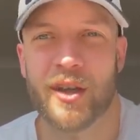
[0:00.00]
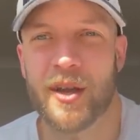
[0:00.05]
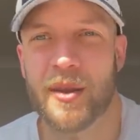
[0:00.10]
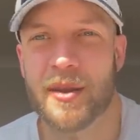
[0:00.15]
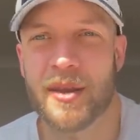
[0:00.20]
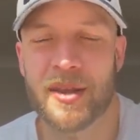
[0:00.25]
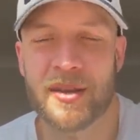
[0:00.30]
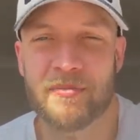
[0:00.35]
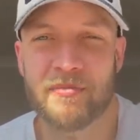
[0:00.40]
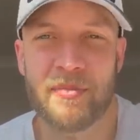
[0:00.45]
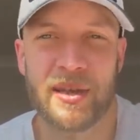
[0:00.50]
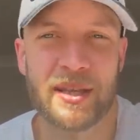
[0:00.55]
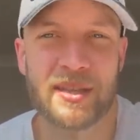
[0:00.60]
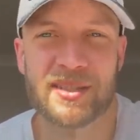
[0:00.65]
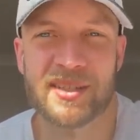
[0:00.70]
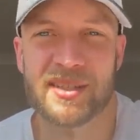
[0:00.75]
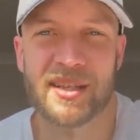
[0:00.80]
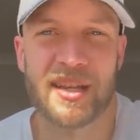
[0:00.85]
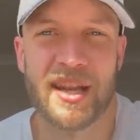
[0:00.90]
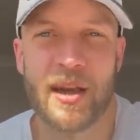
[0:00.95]
And
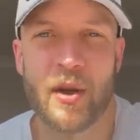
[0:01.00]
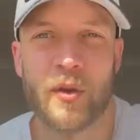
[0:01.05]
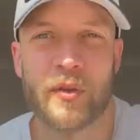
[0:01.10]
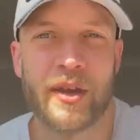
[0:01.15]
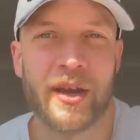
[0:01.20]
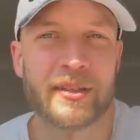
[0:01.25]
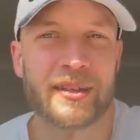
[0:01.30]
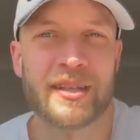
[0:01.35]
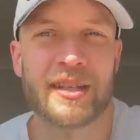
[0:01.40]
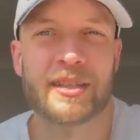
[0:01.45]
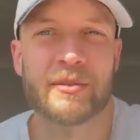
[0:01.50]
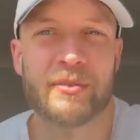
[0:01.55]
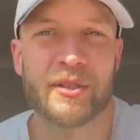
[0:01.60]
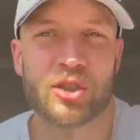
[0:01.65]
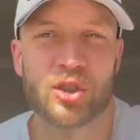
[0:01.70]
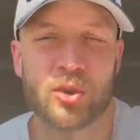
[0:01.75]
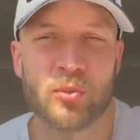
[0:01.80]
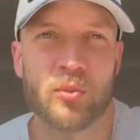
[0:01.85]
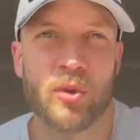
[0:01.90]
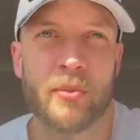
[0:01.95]
mix in and out of that. They need to be
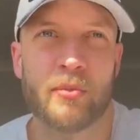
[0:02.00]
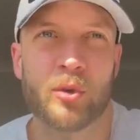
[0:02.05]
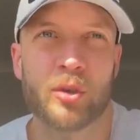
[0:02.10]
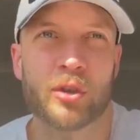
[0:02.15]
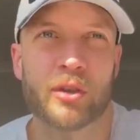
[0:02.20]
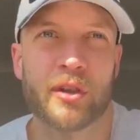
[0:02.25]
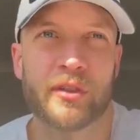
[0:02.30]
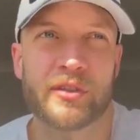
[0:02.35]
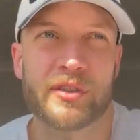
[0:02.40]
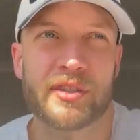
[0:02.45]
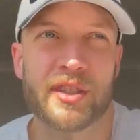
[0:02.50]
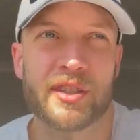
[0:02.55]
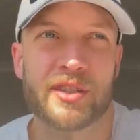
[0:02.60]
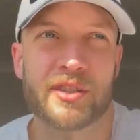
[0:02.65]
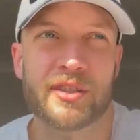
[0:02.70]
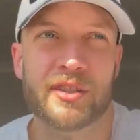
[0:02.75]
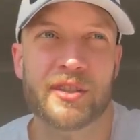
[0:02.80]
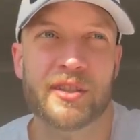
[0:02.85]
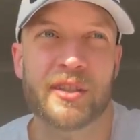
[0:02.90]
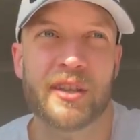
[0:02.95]
somewhat more
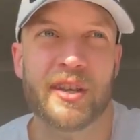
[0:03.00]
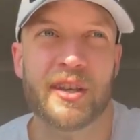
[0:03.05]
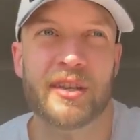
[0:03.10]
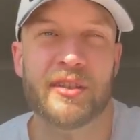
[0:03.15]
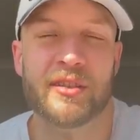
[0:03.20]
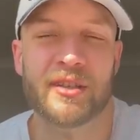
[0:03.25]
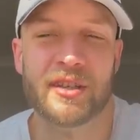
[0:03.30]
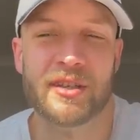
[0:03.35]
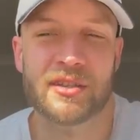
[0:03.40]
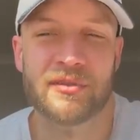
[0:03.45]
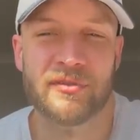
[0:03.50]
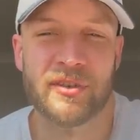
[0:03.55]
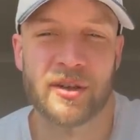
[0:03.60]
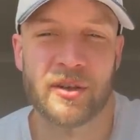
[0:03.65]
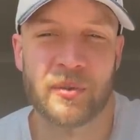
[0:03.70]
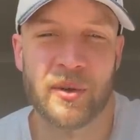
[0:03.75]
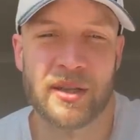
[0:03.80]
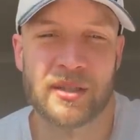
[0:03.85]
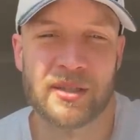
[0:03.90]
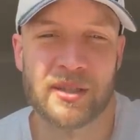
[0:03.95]
consistent. They need to find
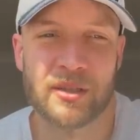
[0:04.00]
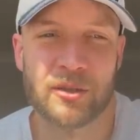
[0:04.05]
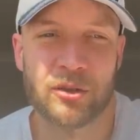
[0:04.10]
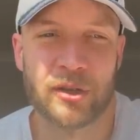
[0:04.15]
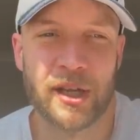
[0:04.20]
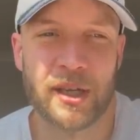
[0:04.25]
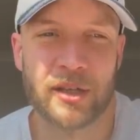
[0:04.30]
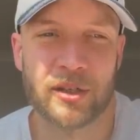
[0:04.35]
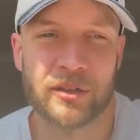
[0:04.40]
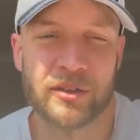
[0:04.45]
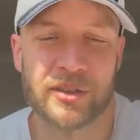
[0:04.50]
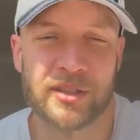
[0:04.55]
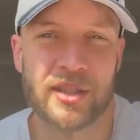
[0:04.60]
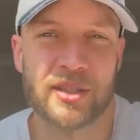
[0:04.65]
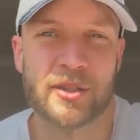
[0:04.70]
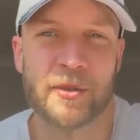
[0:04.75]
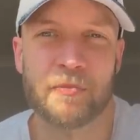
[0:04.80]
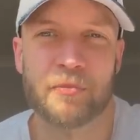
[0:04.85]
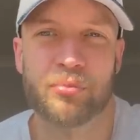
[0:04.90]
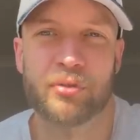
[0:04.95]
a way to create
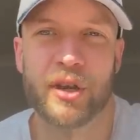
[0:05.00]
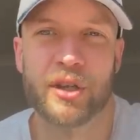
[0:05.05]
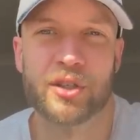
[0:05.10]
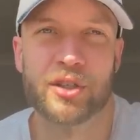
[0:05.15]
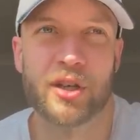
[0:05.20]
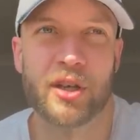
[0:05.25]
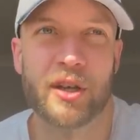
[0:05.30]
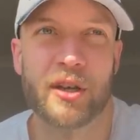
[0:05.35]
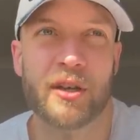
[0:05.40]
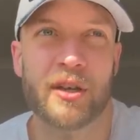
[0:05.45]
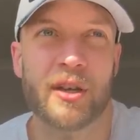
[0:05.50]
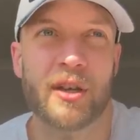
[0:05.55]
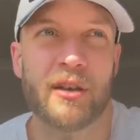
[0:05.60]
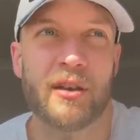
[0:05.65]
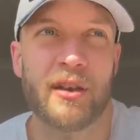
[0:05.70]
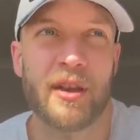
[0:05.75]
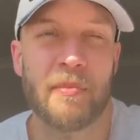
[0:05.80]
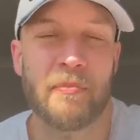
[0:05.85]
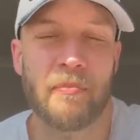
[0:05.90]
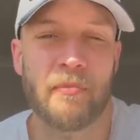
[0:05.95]
consistent pressure
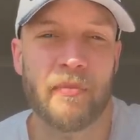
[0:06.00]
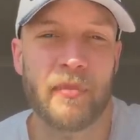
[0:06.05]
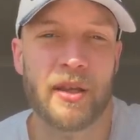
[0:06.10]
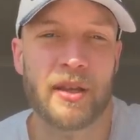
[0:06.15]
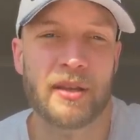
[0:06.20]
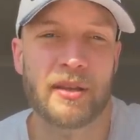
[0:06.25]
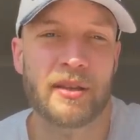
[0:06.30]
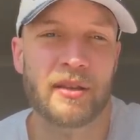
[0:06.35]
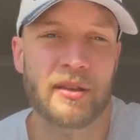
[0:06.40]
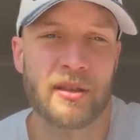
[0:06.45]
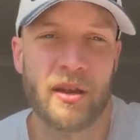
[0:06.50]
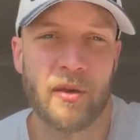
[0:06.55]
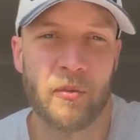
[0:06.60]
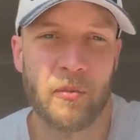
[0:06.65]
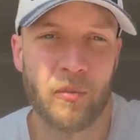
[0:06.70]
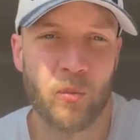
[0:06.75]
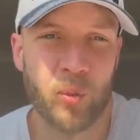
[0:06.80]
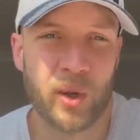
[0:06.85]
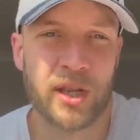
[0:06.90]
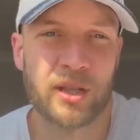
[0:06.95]
in, you
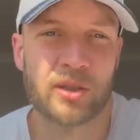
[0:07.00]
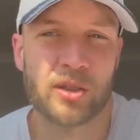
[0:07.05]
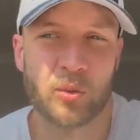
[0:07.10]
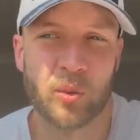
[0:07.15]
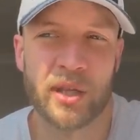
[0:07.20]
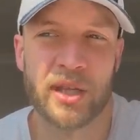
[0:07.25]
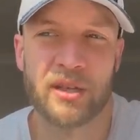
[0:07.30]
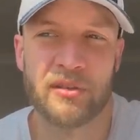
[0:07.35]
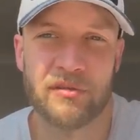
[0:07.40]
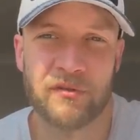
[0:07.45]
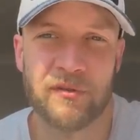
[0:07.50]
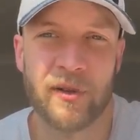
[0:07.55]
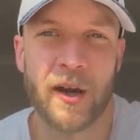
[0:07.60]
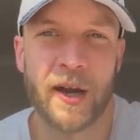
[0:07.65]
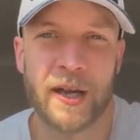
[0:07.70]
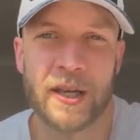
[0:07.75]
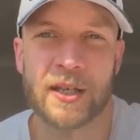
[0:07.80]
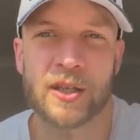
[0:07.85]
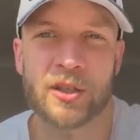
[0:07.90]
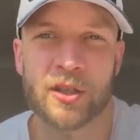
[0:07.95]
know, week to week,
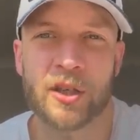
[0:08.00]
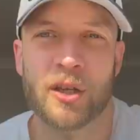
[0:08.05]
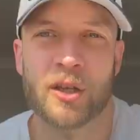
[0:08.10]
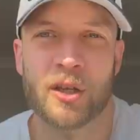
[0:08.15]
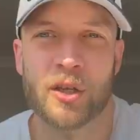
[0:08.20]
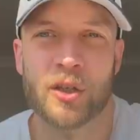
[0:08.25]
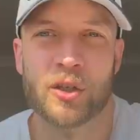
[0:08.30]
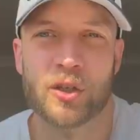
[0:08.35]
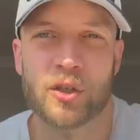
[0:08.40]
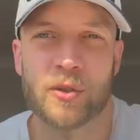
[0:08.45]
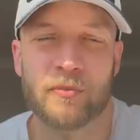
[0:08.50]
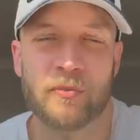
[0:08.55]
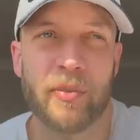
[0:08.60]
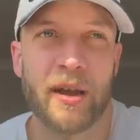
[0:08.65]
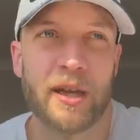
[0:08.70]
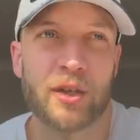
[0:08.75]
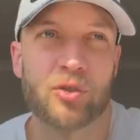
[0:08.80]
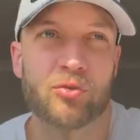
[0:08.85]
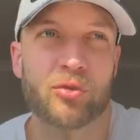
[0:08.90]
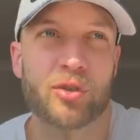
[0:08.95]
find some
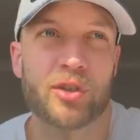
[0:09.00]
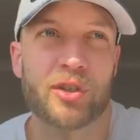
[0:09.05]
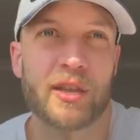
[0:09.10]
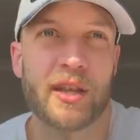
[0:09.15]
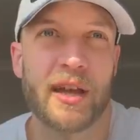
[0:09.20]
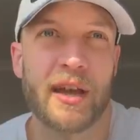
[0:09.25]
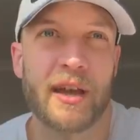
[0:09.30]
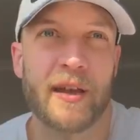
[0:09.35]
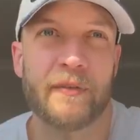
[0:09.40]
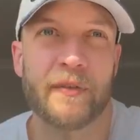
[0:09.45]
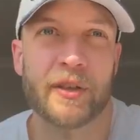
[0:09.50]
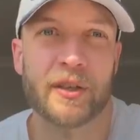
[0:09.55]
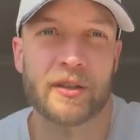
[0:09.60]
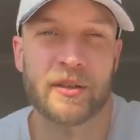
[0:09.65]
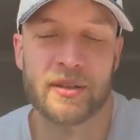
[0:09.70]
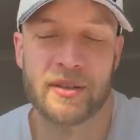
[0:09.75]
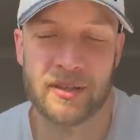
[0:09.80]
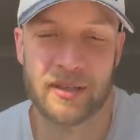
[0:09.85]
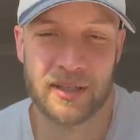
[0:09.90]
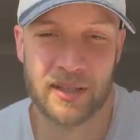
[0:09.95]
pass rush there
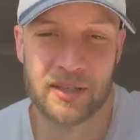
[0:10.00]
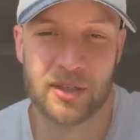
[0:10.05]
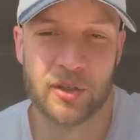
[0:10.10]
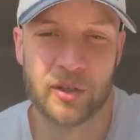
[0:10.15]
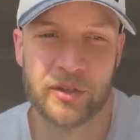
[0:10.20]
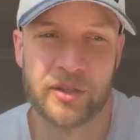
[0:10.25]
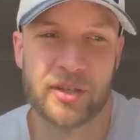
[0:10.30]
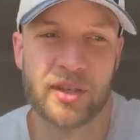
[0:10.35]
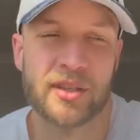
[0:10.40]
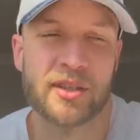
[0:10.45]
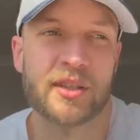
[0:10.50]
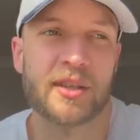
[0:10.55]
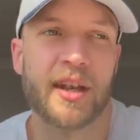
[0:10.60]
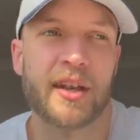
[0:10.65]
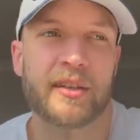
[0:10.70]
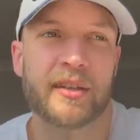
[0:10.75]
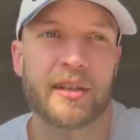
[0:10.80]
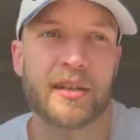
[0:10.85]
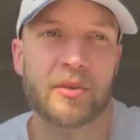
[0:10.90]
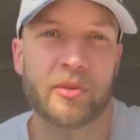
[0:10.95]
that is consistent,
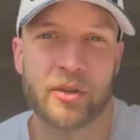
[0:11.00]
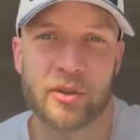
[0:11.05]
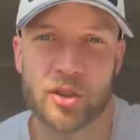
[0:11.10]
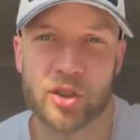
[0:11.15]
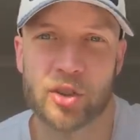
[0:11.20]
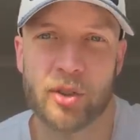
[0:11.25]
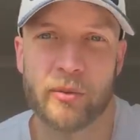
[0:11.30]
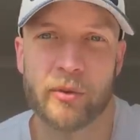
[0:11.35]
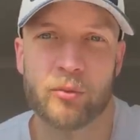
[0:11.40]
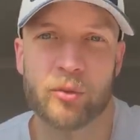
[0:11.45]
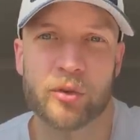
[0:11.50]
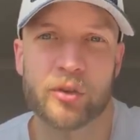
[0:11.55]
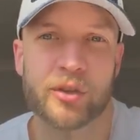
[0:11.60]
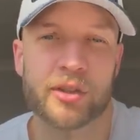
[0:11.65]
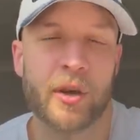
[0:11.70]
and they need to be able to stop the run.